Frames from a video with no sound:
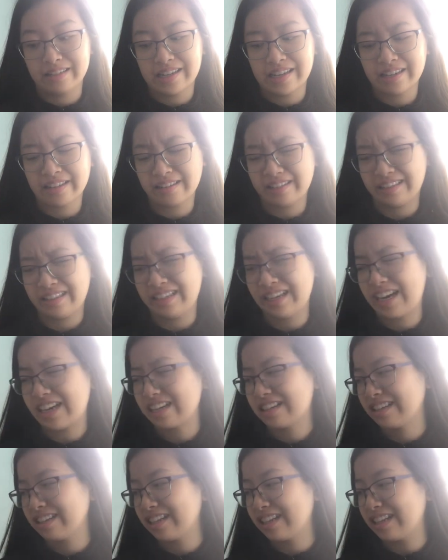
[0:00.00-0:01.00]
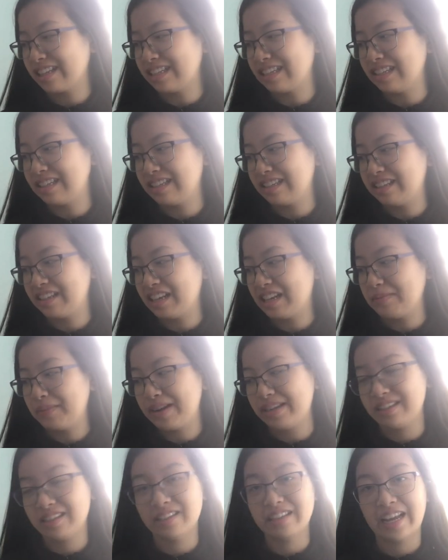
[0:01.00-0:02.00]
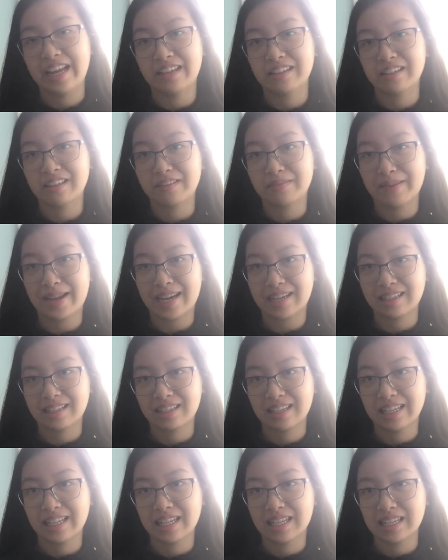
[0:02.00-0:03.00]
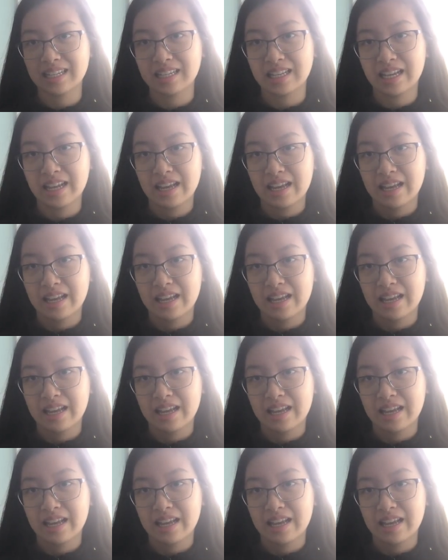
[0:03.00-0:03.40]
technically actually this is The Amazing Tales of Max and Liz,